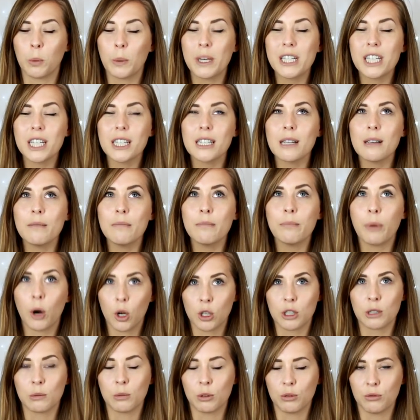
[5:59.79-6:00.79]
which is
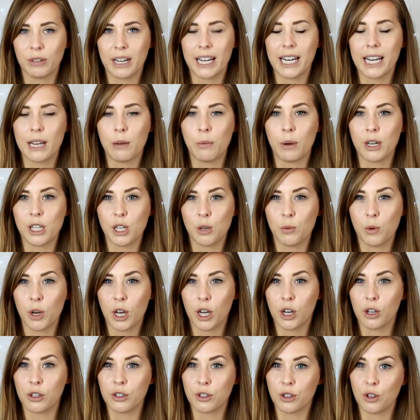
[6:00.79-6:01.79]
impossible really when you
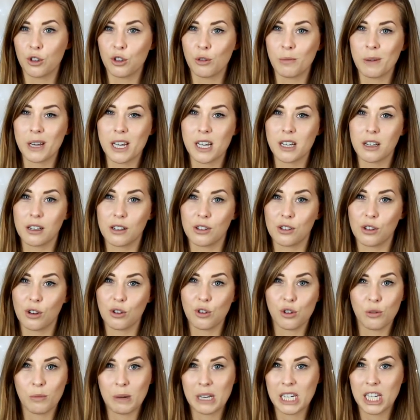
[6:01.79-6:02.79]
work on social media, because
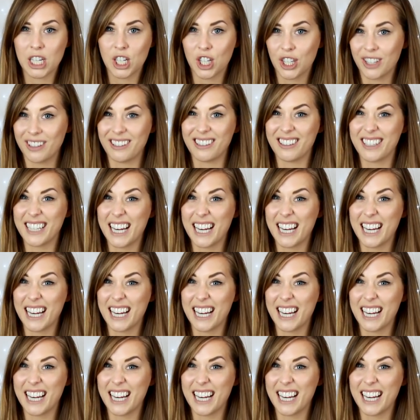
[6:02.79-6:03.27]
social media doesn't